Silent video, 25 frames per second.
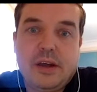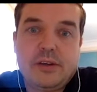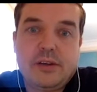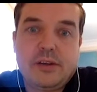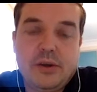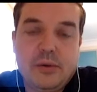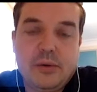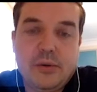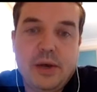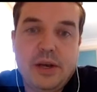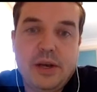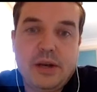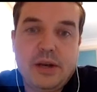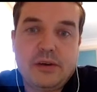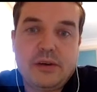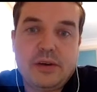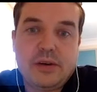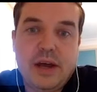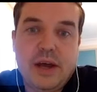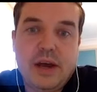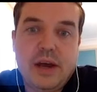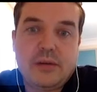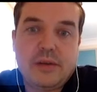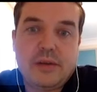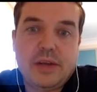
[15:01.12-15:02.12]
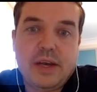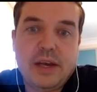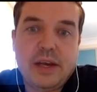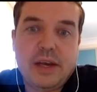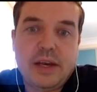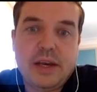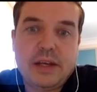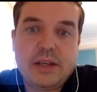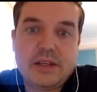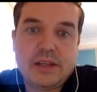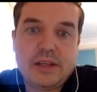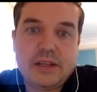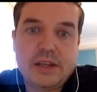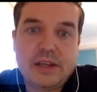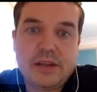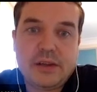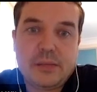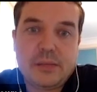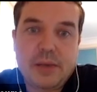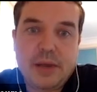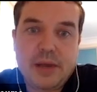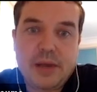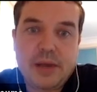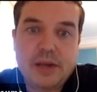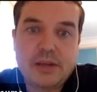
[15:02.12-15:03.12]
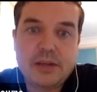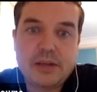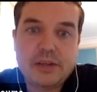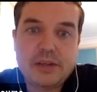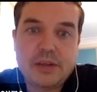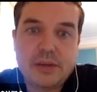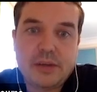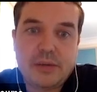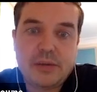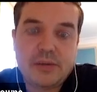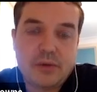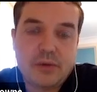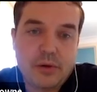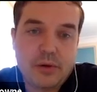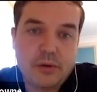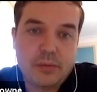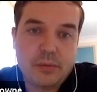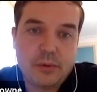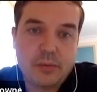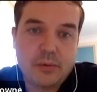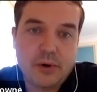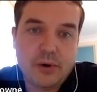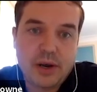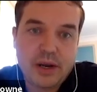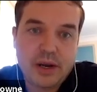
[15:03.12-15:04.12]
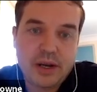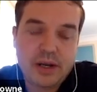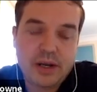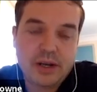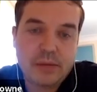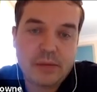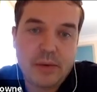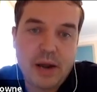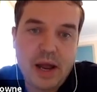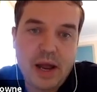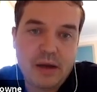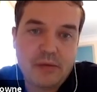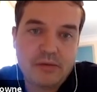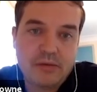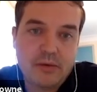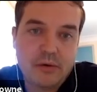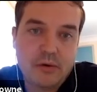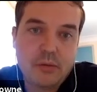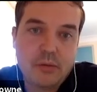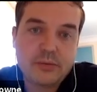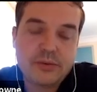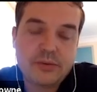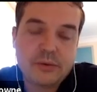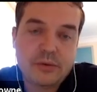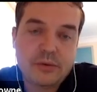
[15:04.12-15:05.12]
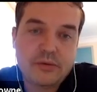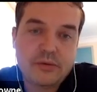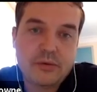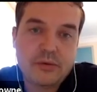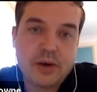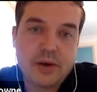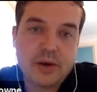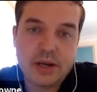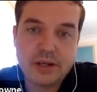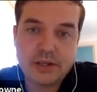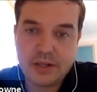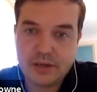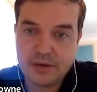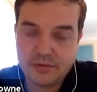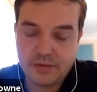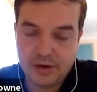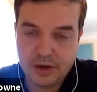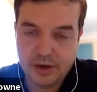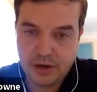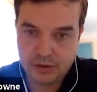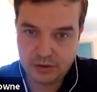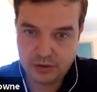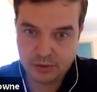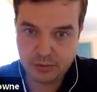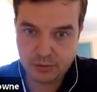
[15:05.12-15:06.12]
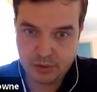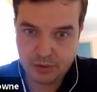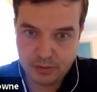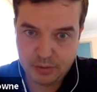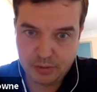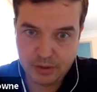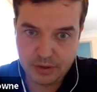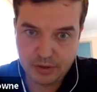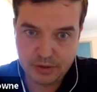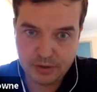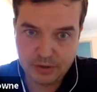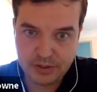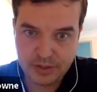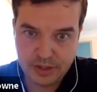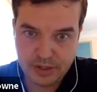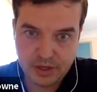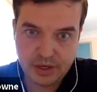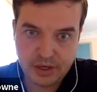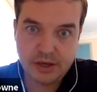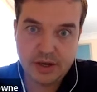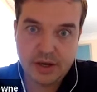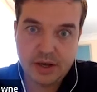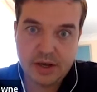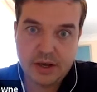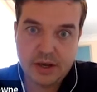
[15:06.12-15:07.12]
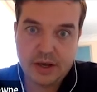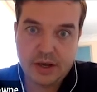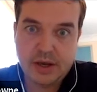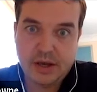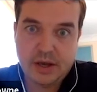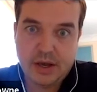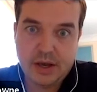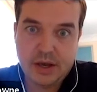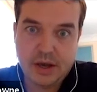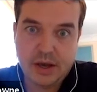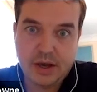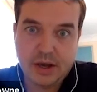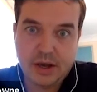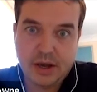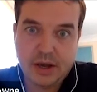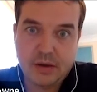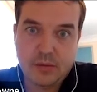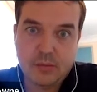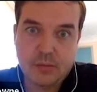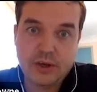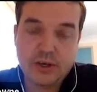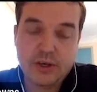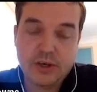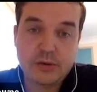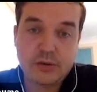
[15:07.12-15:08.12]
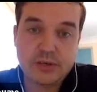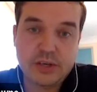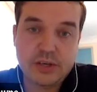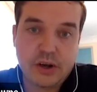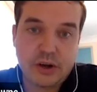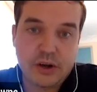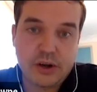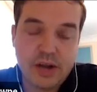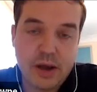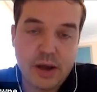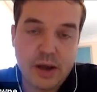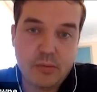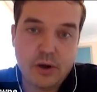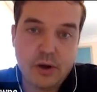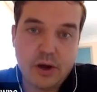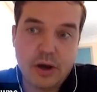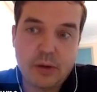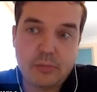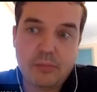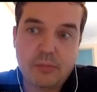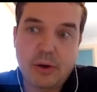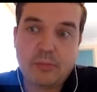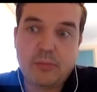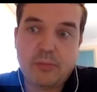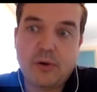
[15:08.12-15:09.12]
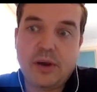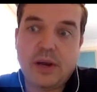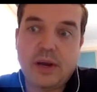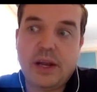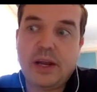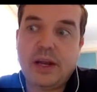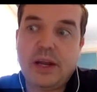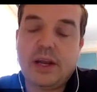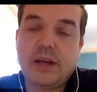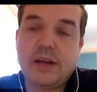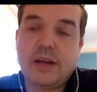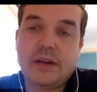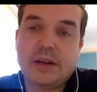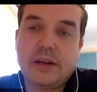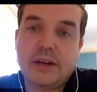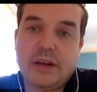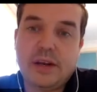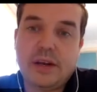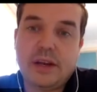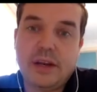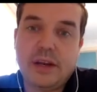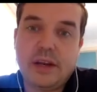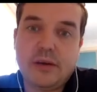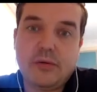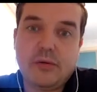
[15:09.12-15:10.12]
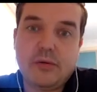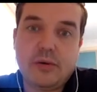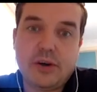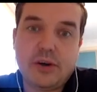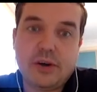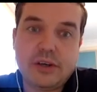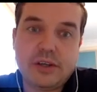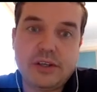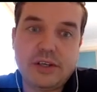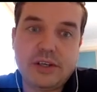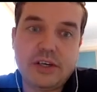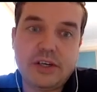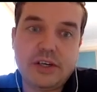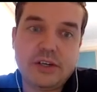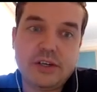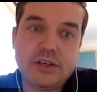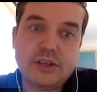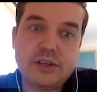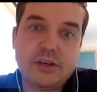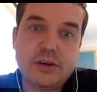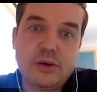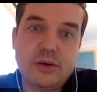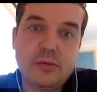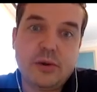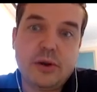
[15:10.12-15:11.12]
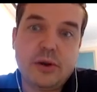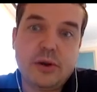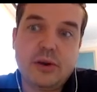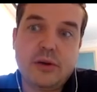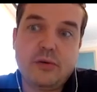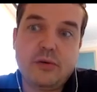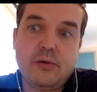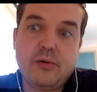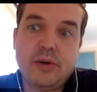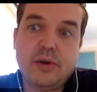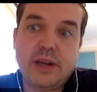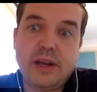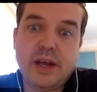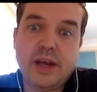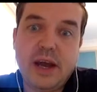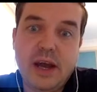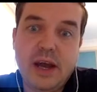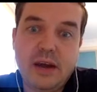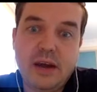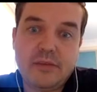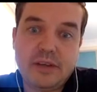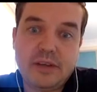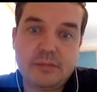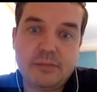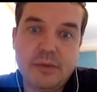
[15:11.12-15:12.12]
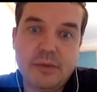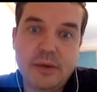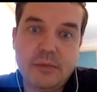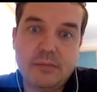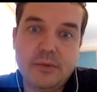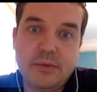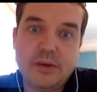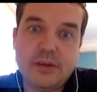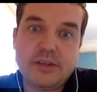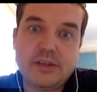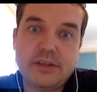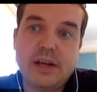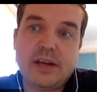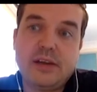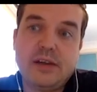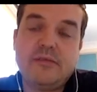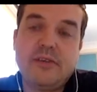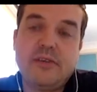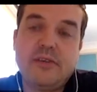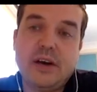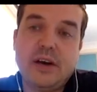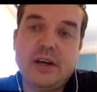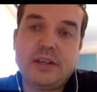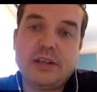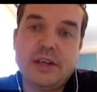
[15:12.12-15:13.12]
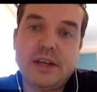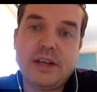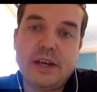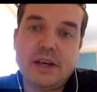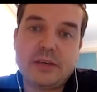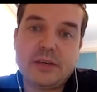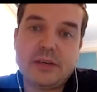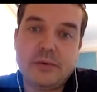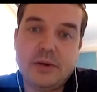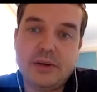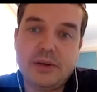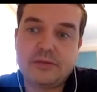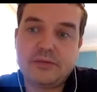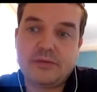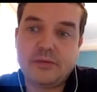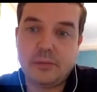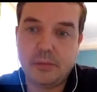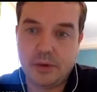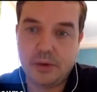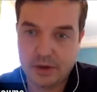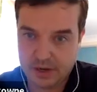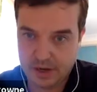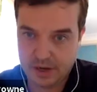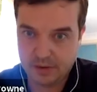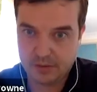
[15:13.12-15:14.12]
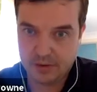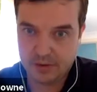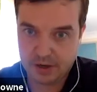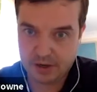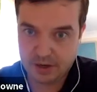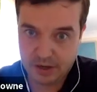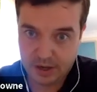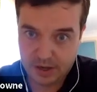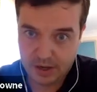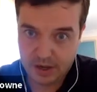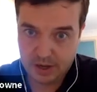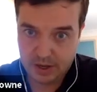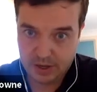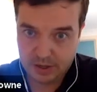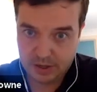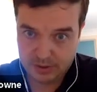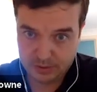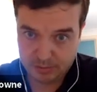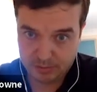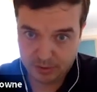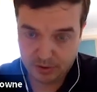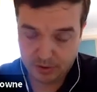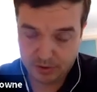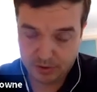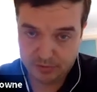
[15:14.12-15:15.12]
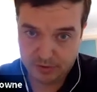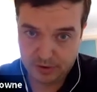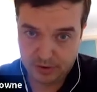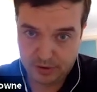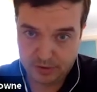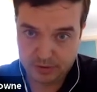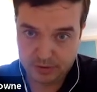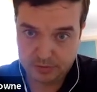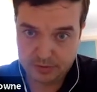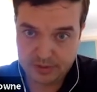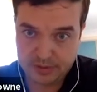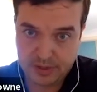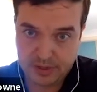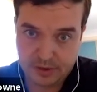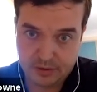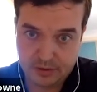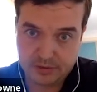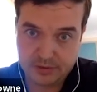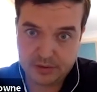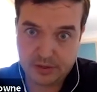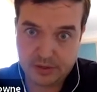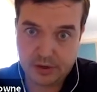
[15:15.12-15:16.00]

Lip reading: doing and how the Helix is underpinned. So we're bringing in the platform, so we've created a virtual community. We're using our network by bringing in the organizations who we already have as members and inviting experts from our network to profile themselves